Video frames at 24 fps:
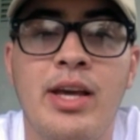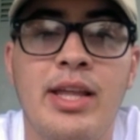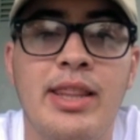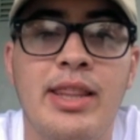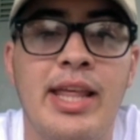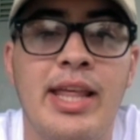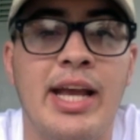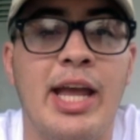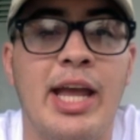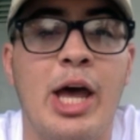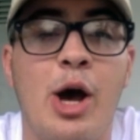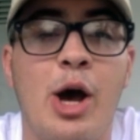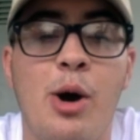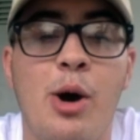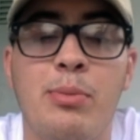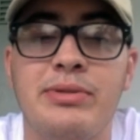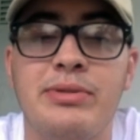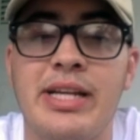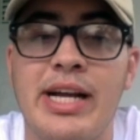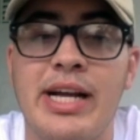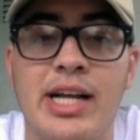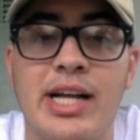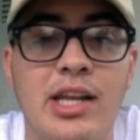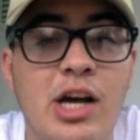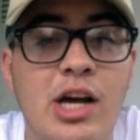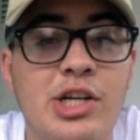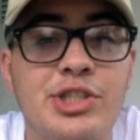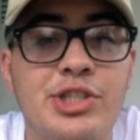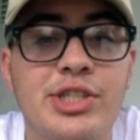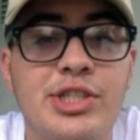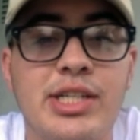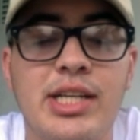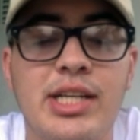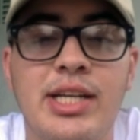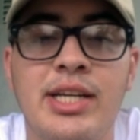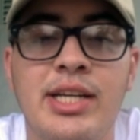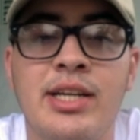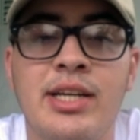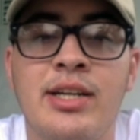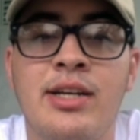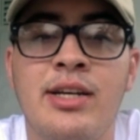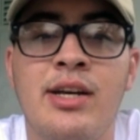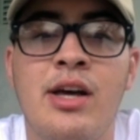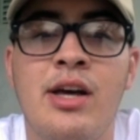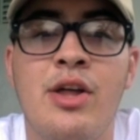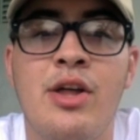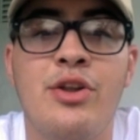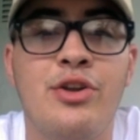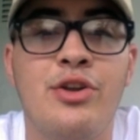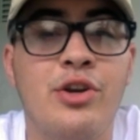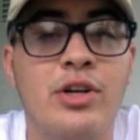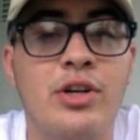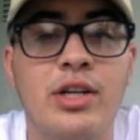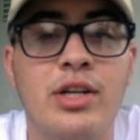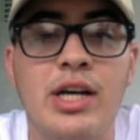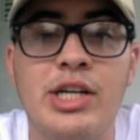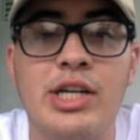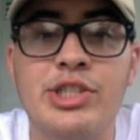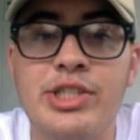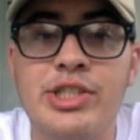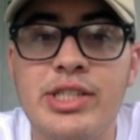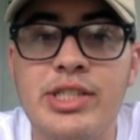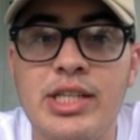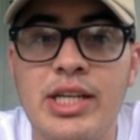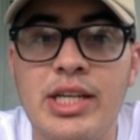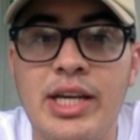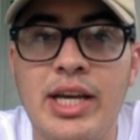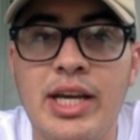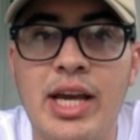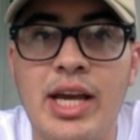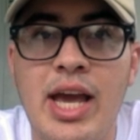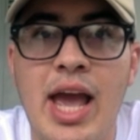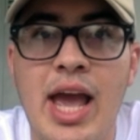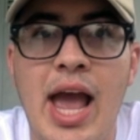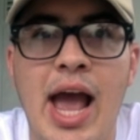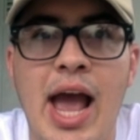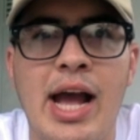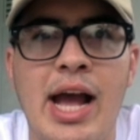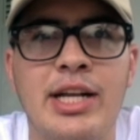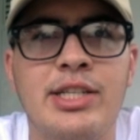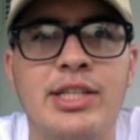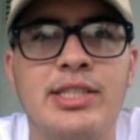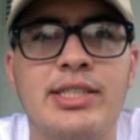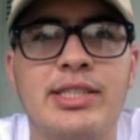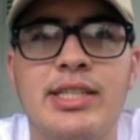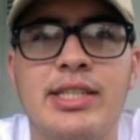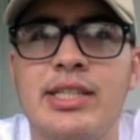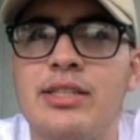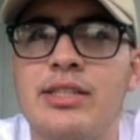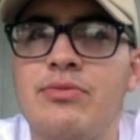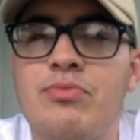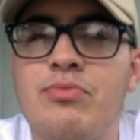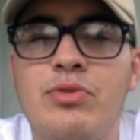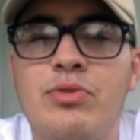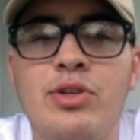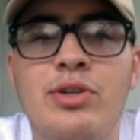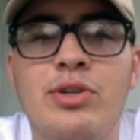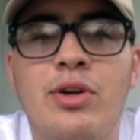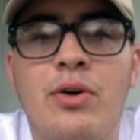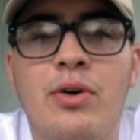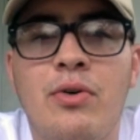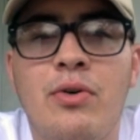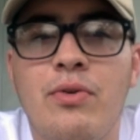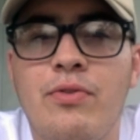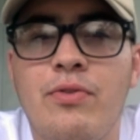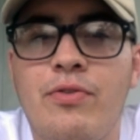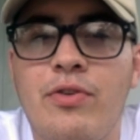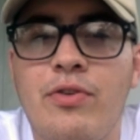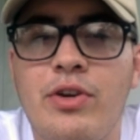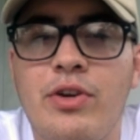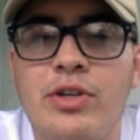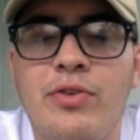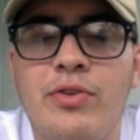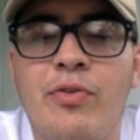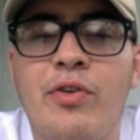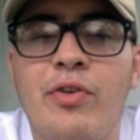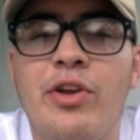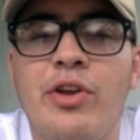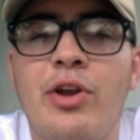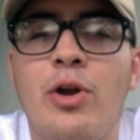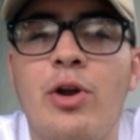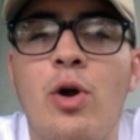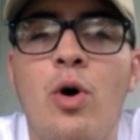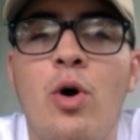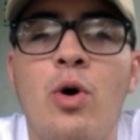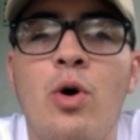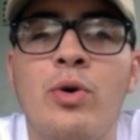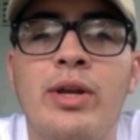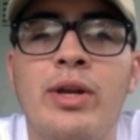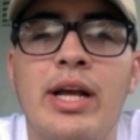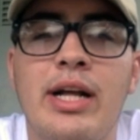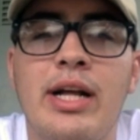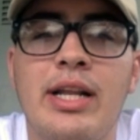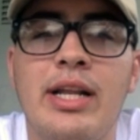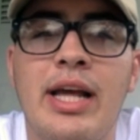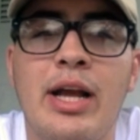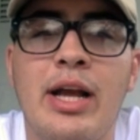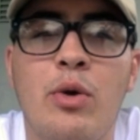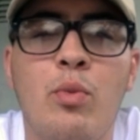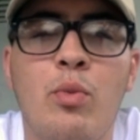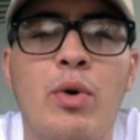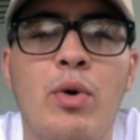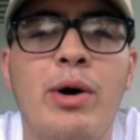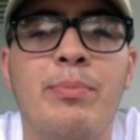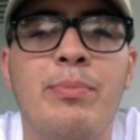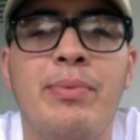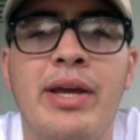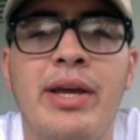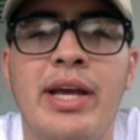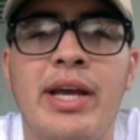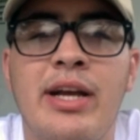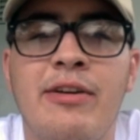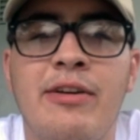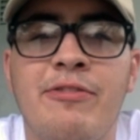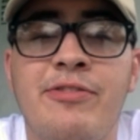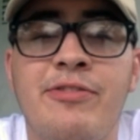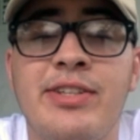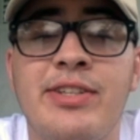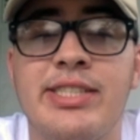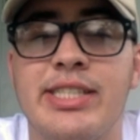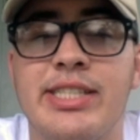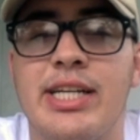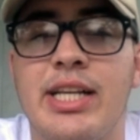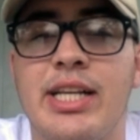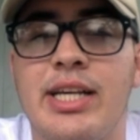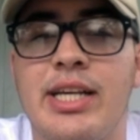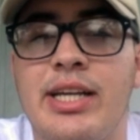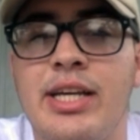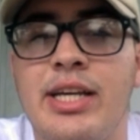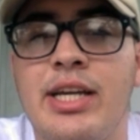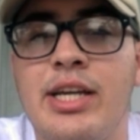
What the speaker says: They can help psychologically, neurologically, and just for your own like well-being physically.